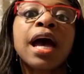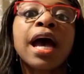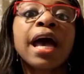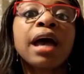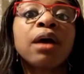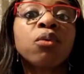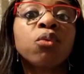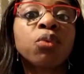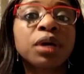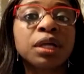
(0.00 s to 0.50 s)

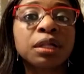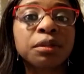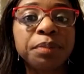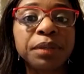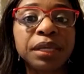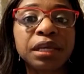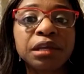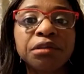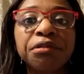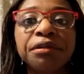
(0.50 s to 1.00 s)
I will
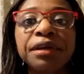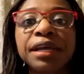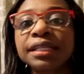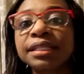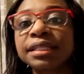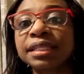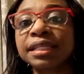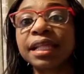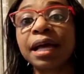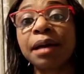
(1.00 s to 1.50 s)
be
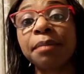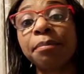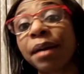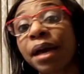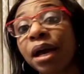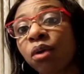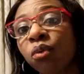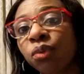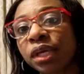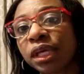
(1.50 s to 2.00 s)
creating a
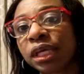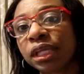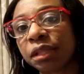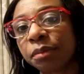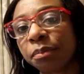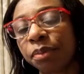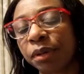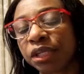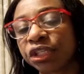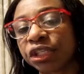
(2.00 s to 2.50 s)
bi
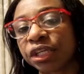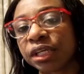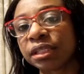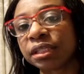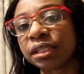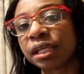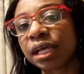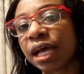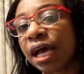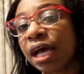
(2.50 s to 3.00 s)
weekly budget
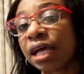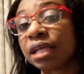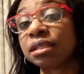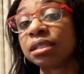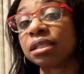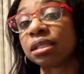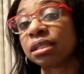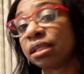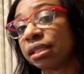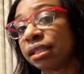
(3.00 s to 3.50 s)
as
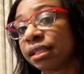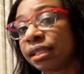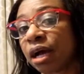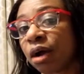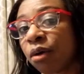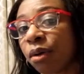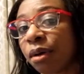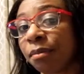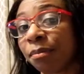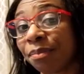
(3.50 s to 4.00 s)
this is
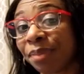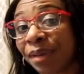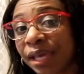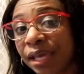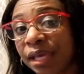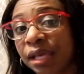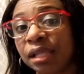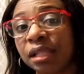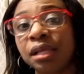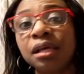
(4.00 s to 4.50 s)
our
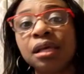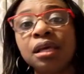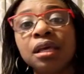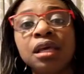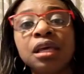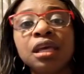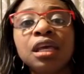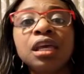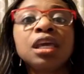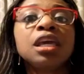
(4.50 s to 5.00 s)
unpaid.
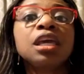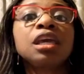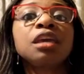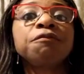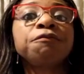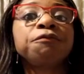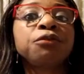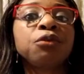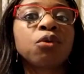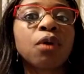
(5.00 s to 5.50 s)

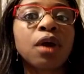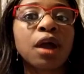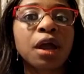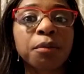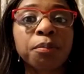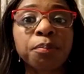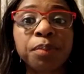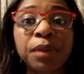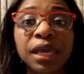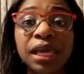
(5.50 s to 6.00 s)
If you
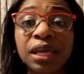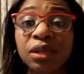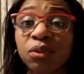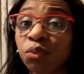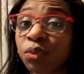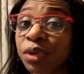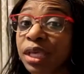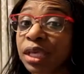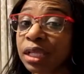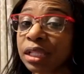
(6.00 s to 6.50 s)
are
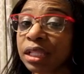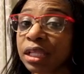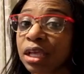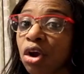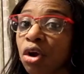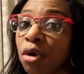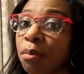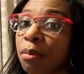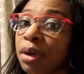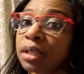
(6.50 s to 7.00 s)
paid weekly
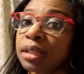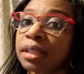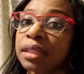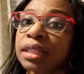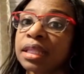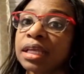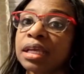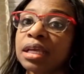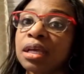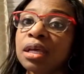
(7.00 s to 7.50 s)
or
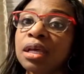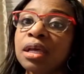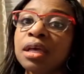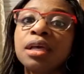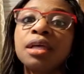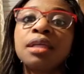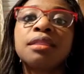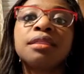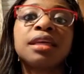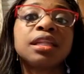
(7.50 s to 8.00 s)
monthly,
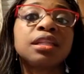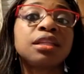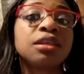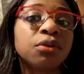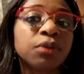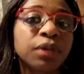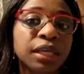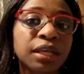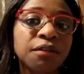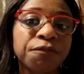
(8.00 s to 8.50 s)
then
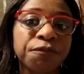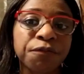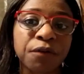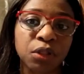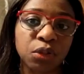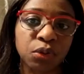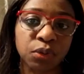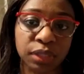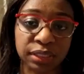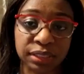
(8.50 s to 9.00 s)
you can
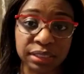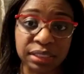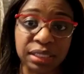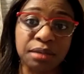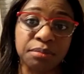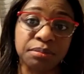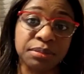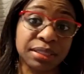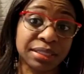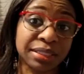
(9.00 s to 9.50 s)
follow the
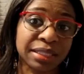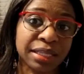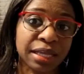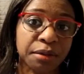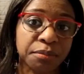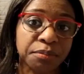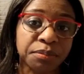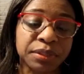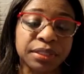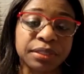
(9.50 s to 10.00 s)
same
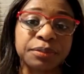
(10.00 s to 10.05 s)
steps.